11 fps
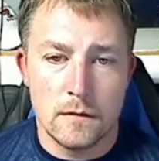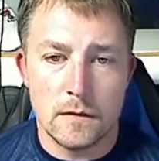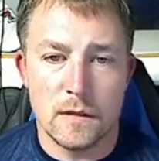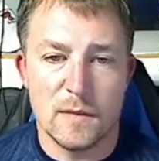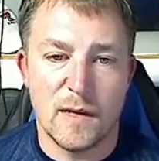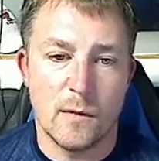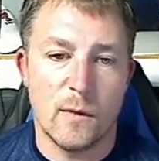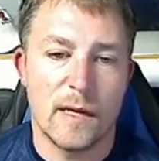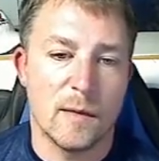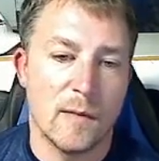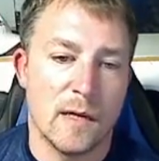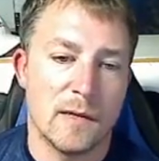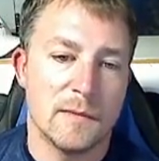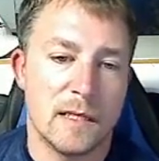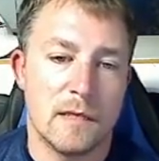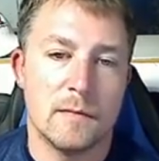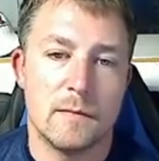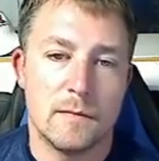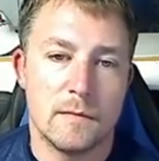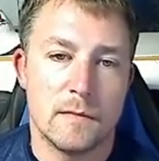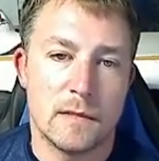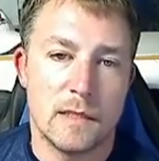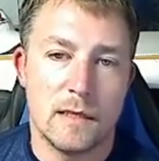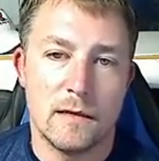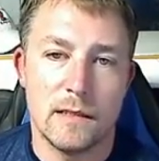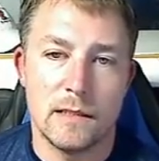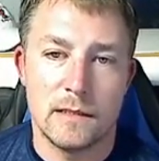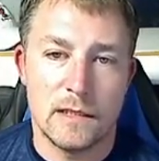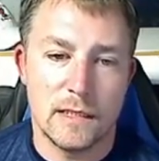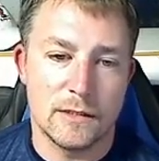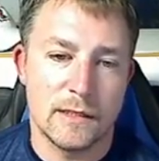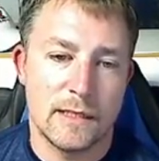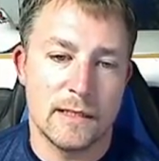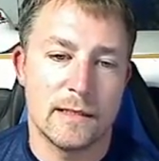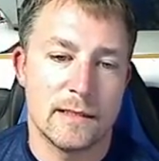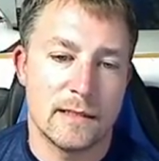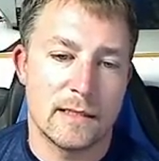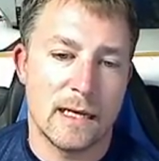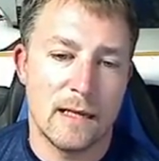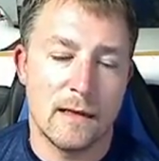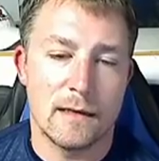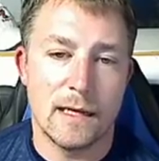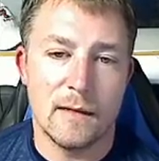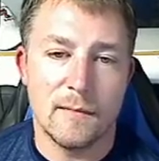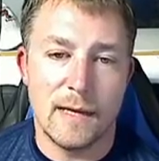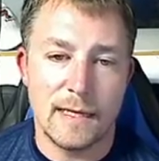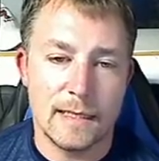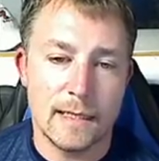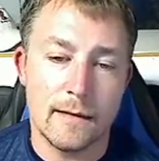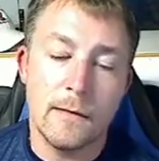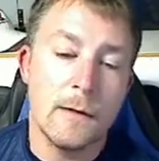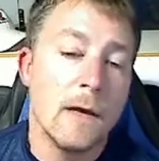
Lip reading: So it might wake them up and get on and change their gear, because this guy logged out in bad gear.